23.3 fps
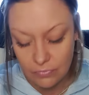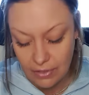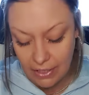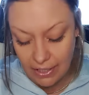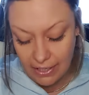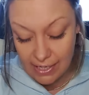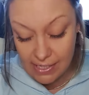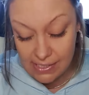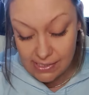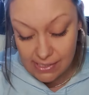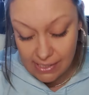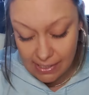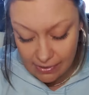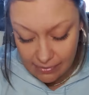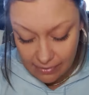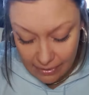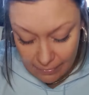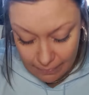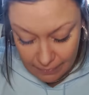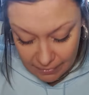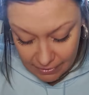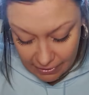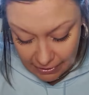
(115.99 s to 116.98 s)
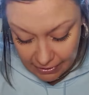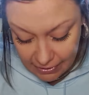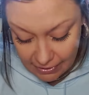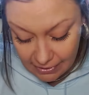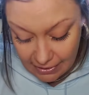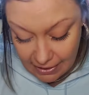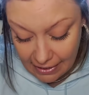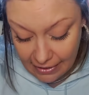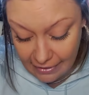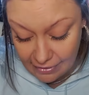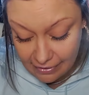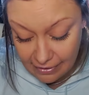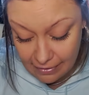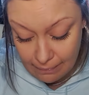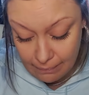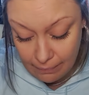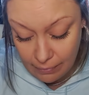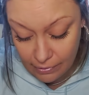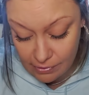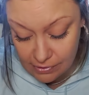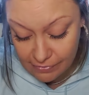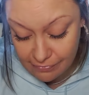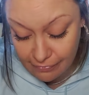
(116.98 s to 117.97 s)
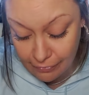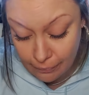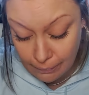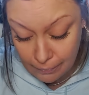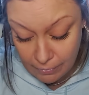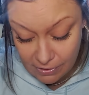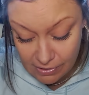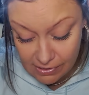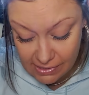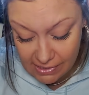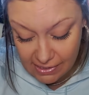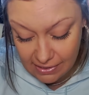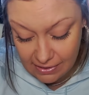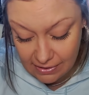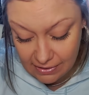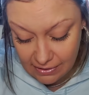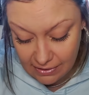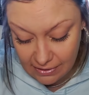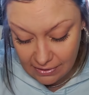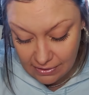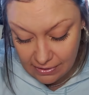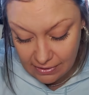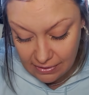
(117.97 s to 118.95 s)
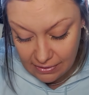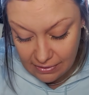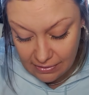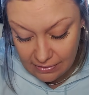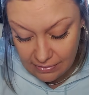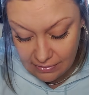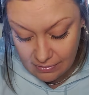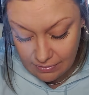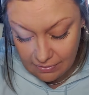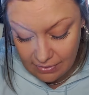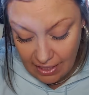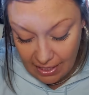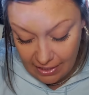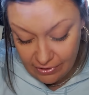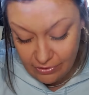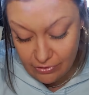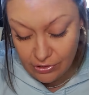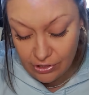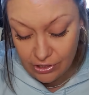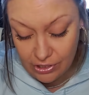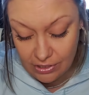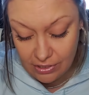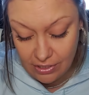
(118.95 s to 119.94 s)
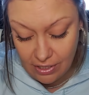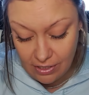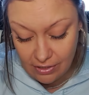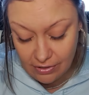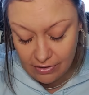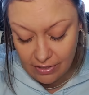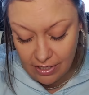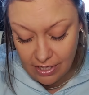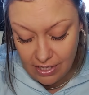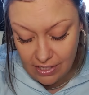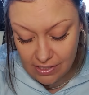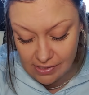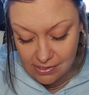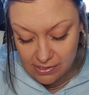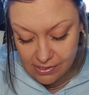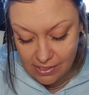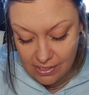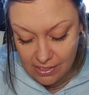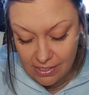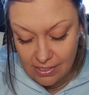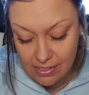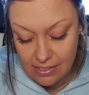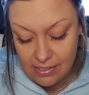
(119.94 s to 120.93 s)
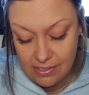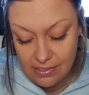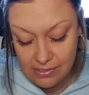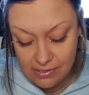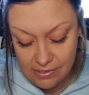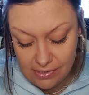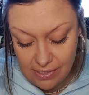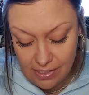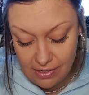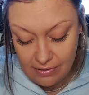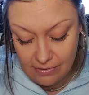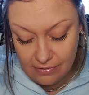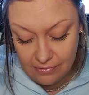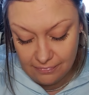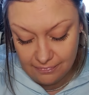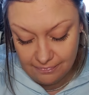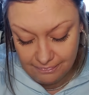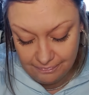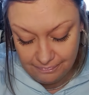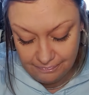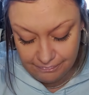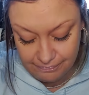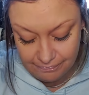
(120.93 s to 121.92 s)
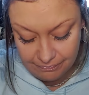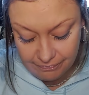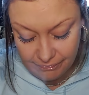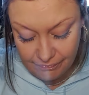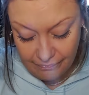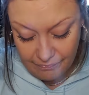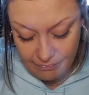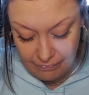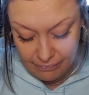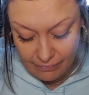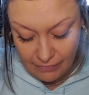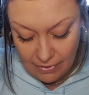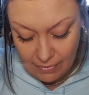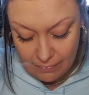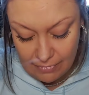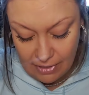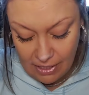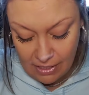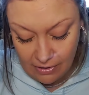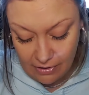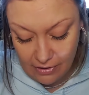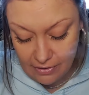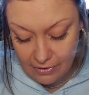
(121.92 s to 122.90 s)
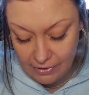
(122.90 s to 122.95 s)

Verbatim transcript: like I said up here, an arrogant, boastful person that you should not cross. So, I'm not